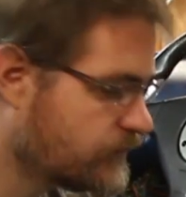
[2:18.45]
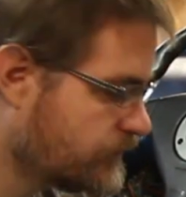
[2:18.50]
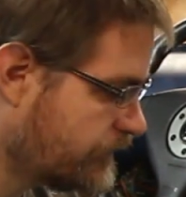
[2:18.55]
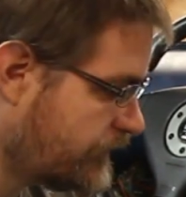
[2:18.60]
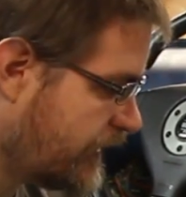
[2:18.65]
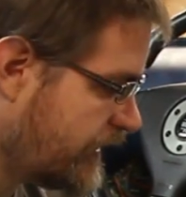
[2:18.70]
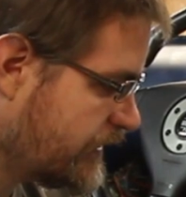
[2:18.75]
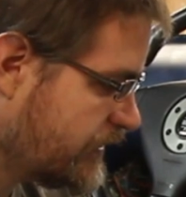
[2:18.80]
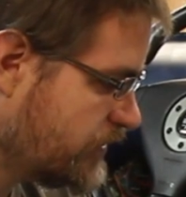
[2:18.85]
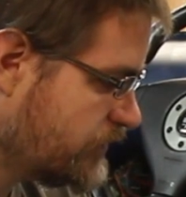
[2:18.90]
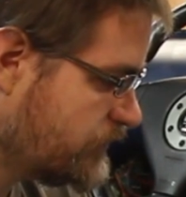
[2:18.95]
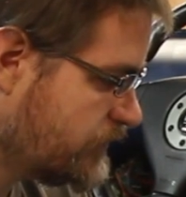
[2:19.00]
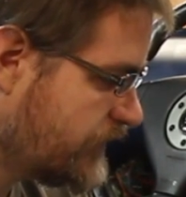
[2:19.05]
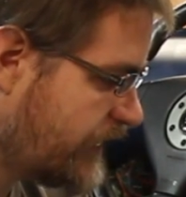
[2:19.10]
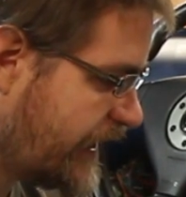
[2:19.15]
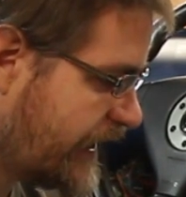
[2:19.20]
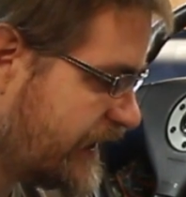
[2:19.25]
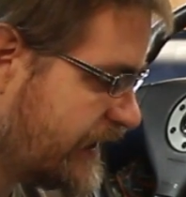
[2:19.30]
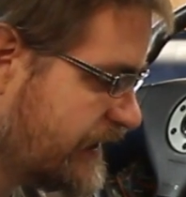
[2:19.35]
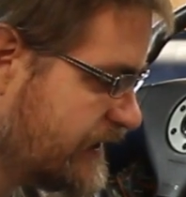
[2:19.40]
value
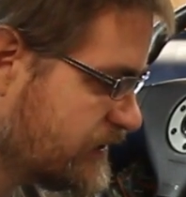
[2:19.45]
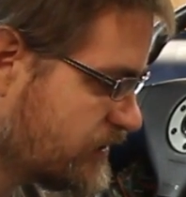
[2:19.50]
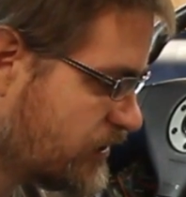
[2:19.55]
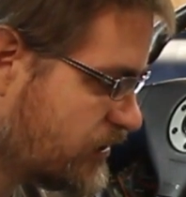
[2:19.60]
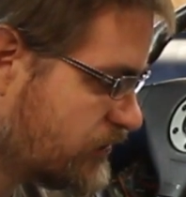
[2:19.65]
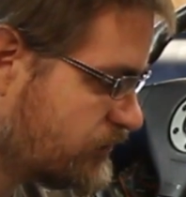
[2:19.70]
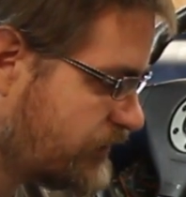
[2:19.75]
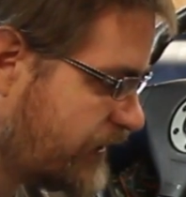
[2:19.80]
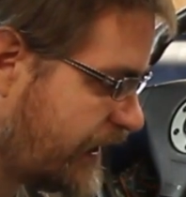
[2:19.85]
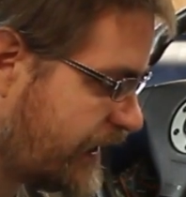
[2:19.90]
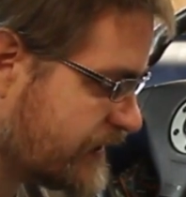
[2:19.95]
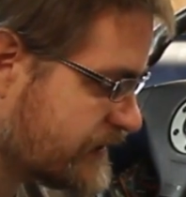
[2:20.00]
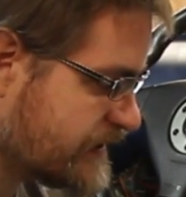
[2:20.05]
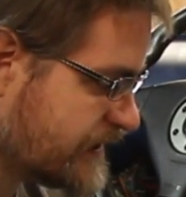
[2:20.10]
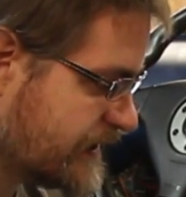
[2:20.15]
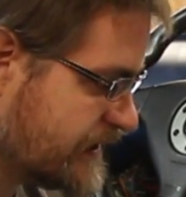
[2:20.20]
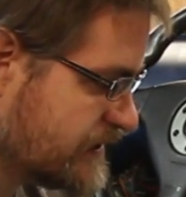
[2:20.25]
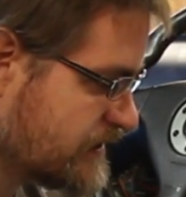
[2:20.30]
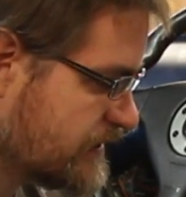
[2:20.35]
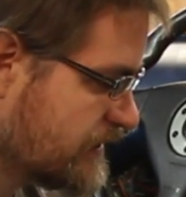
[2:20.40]
that is correct.
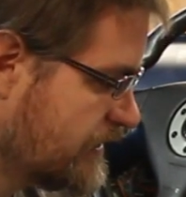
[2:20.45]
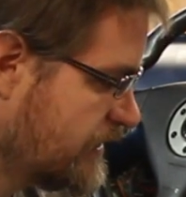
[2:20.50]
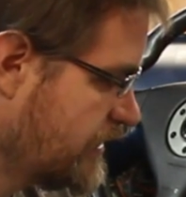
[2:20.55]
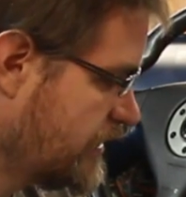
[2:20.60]
It is